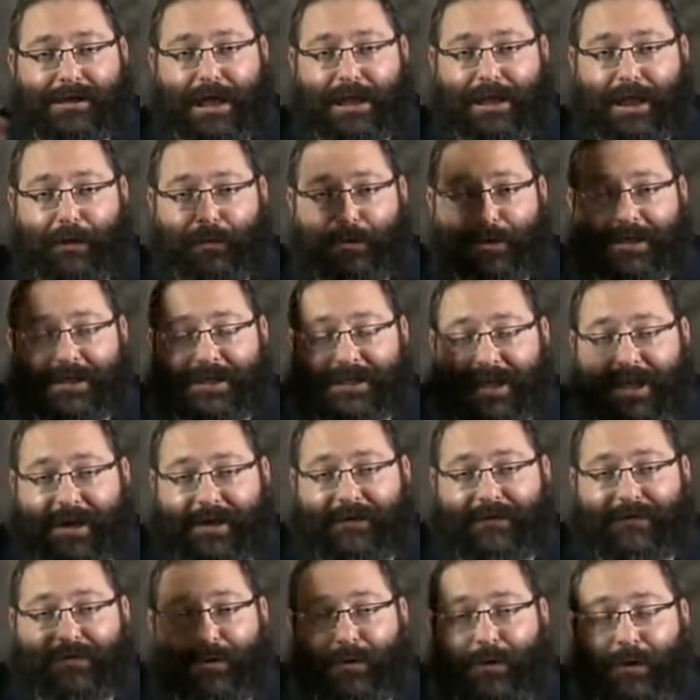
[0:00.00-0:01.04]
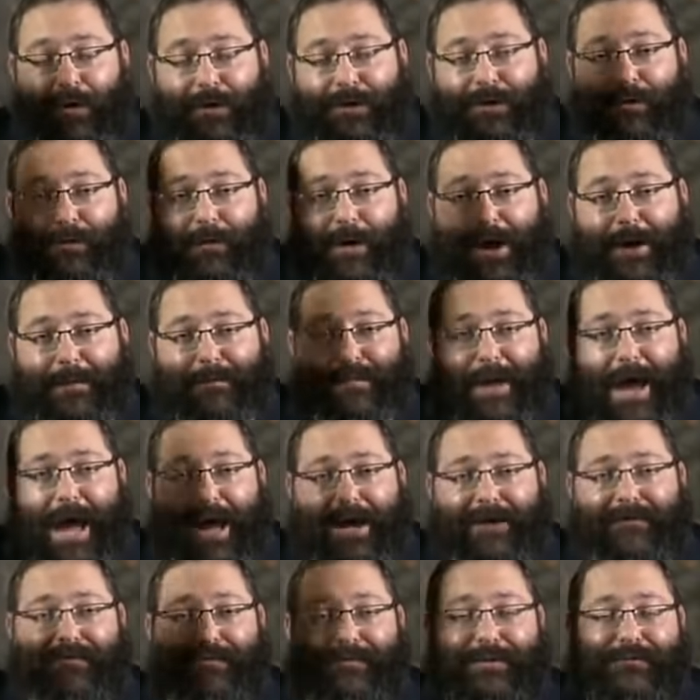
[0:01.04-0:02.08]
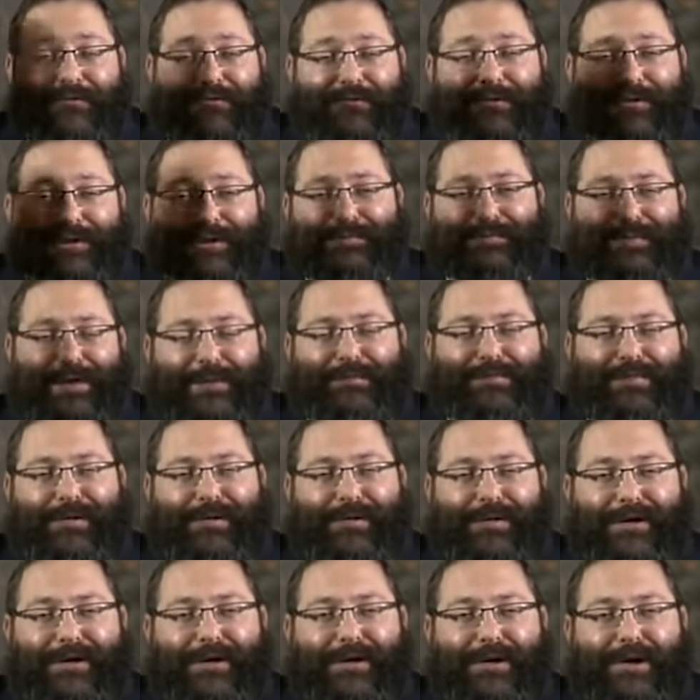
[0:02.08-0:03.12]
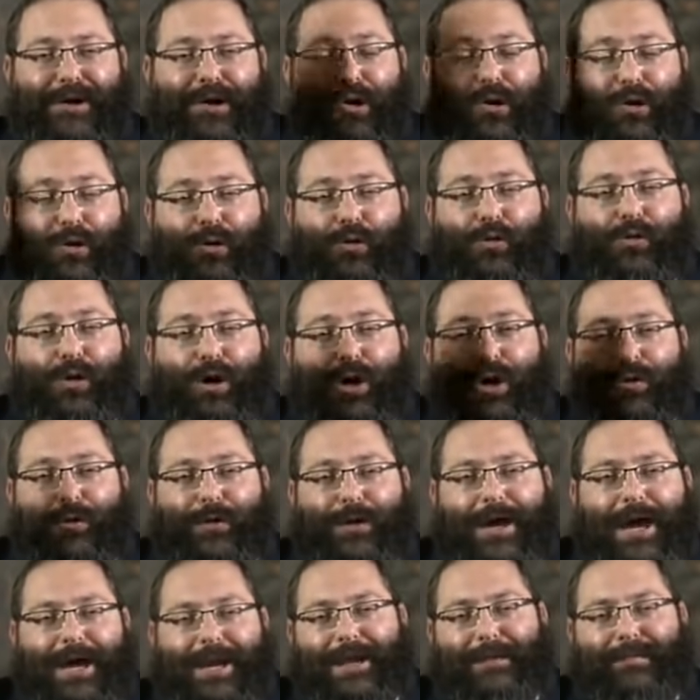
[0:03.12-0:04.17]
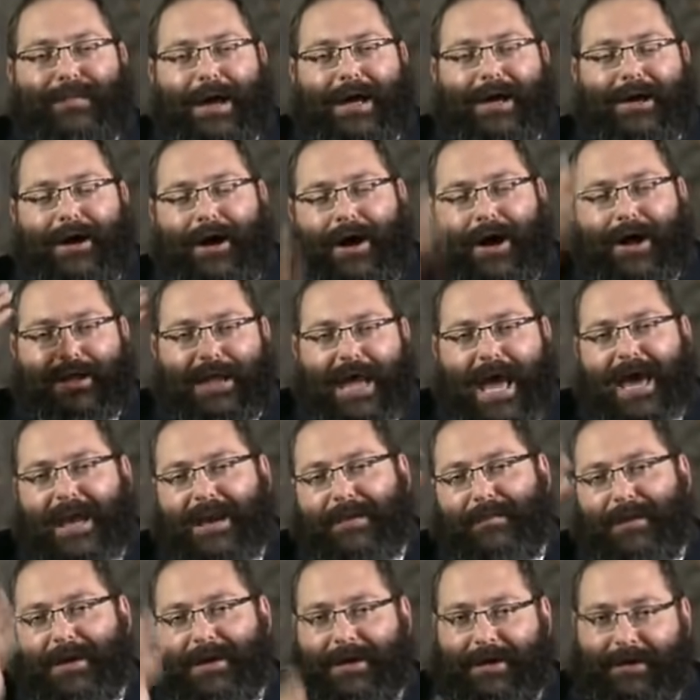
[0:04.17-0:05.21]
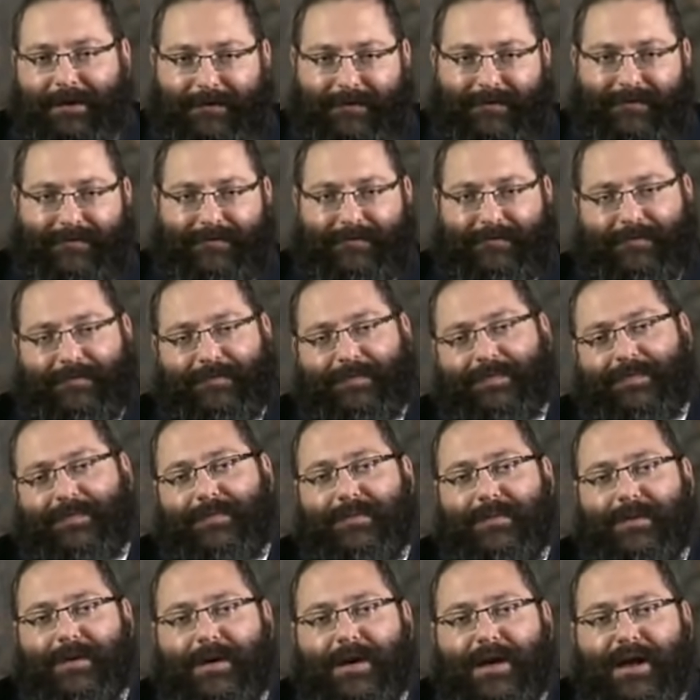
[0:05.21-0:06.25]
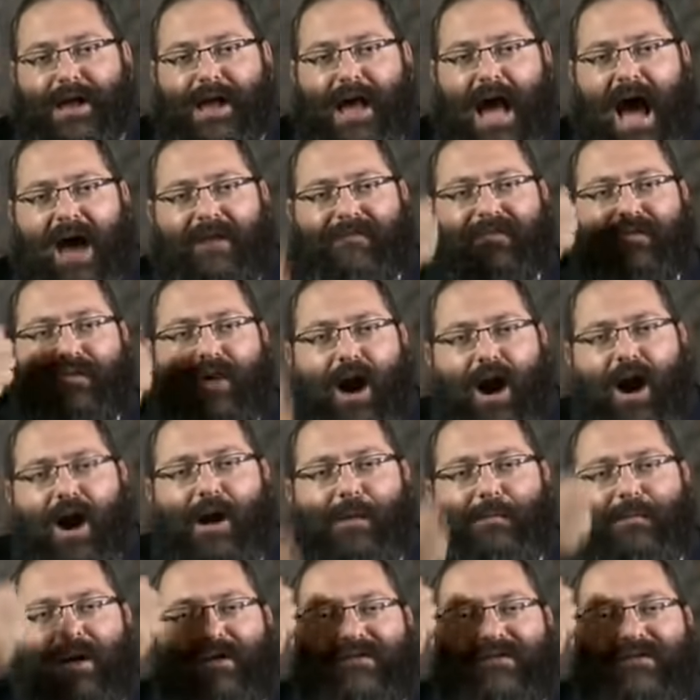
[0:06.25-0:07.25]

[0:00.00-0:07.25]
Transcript: that they received all the way back from the first people who were created by God, Adam and Eve. Avraham